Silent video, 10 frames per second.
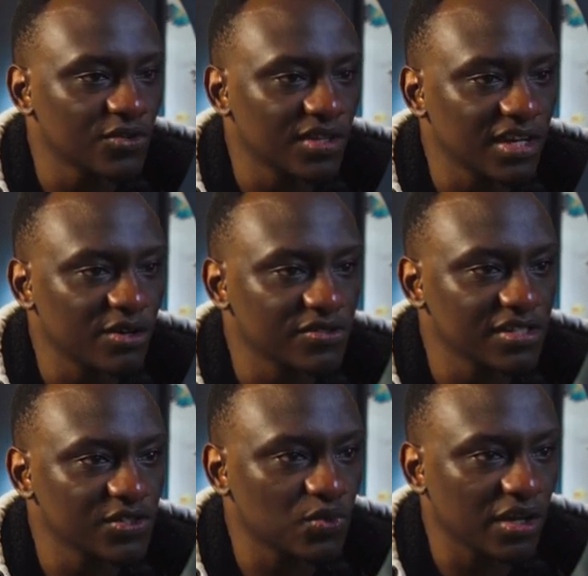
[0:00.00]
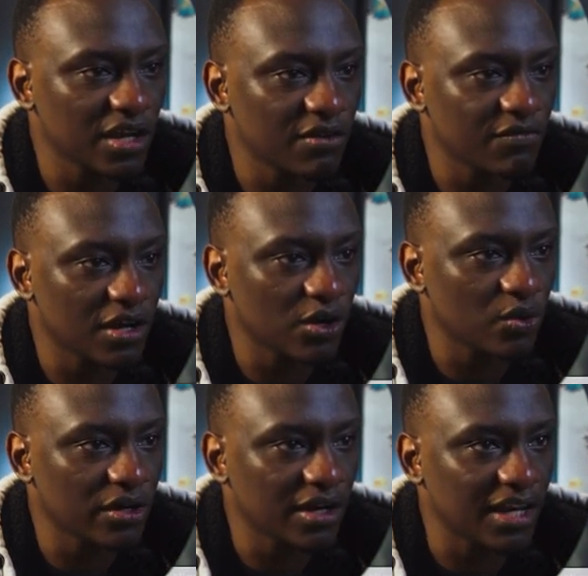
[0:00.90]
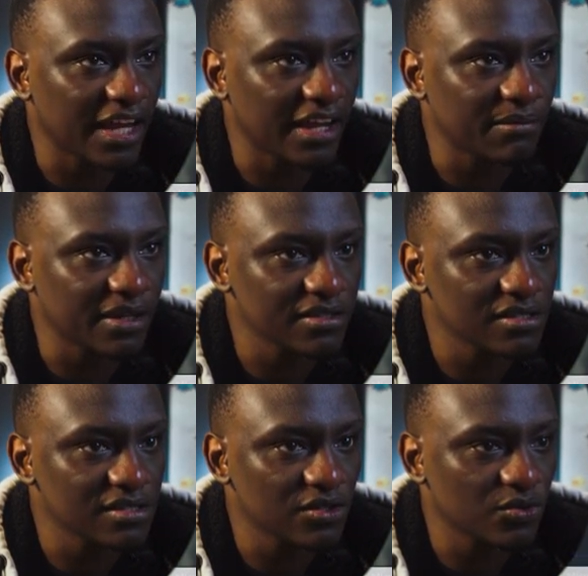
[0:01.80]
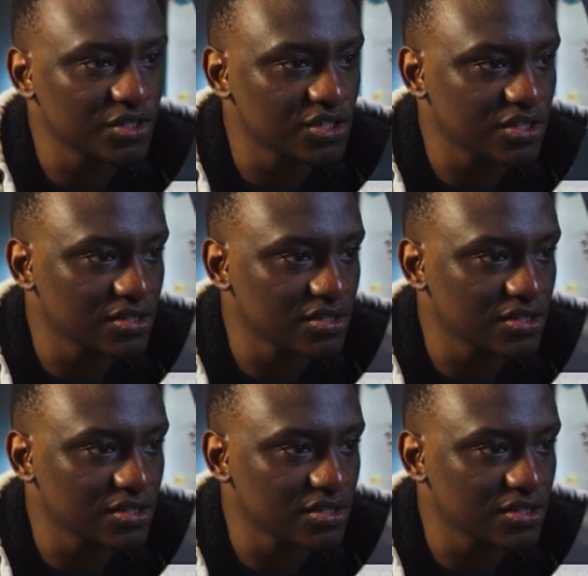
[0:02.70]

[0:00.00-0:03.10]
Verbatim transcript: So then now since we have our alignment, which